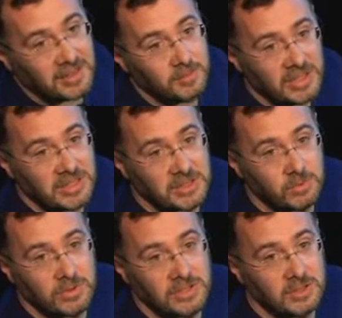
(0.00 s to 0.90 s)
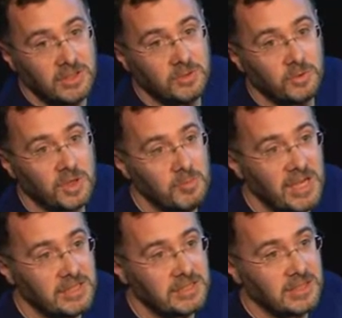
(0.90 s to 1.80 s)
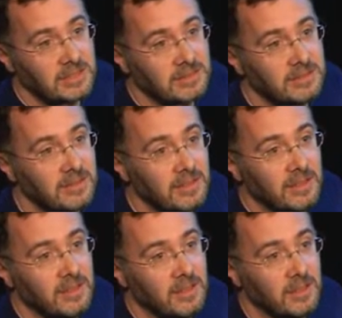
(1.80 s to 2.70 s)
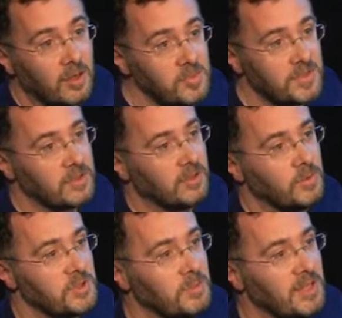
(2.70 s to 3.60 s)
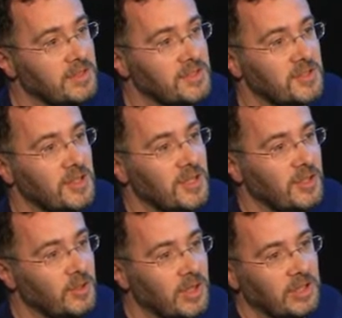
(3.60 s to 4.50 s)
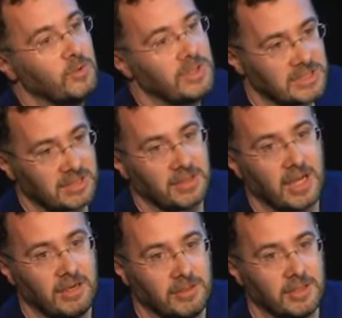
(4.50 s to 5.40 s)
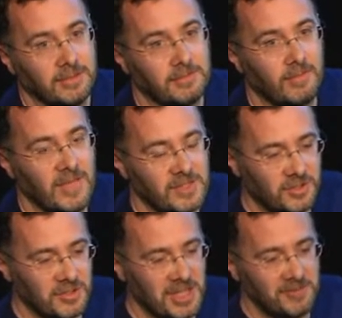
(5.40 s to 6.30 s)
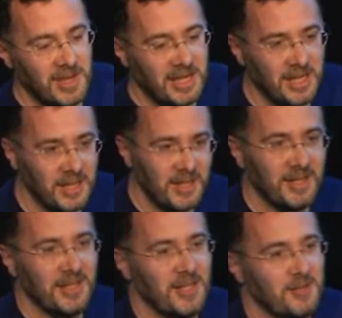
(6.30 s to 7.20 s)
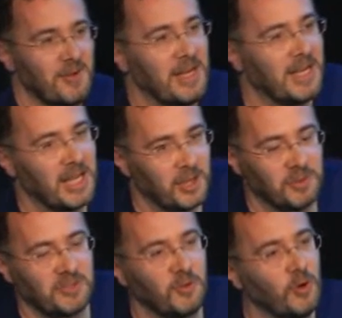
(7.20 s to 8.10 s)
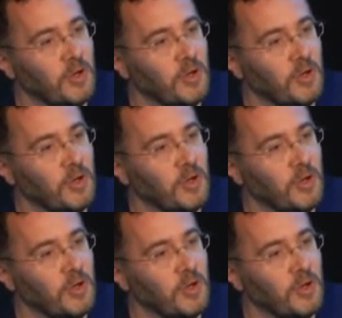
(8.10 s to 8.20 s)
matrix is going to remain strict. Robinson, which means you can do exact recovery. So those are very, very kind of a toy